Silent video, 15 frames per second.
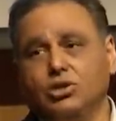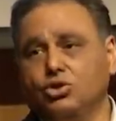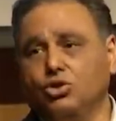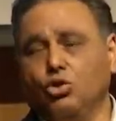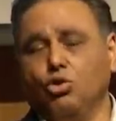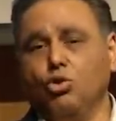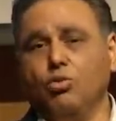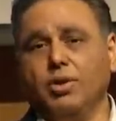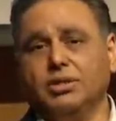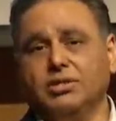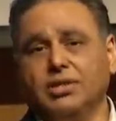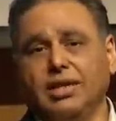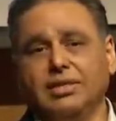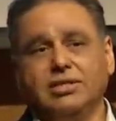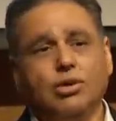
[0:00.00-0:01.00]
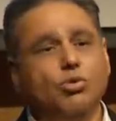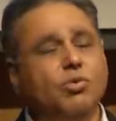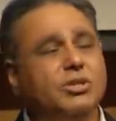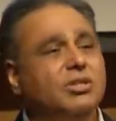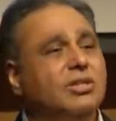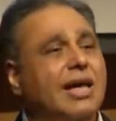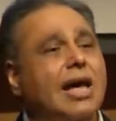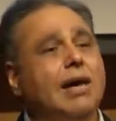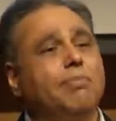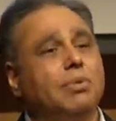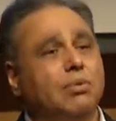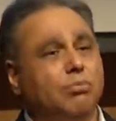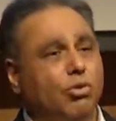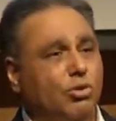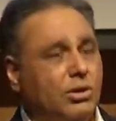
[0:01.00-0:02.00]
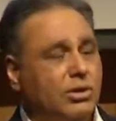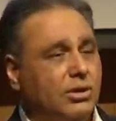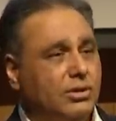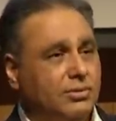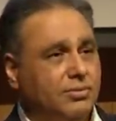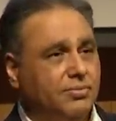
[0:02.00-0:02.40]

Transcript: So let's say, who was on the Apple board?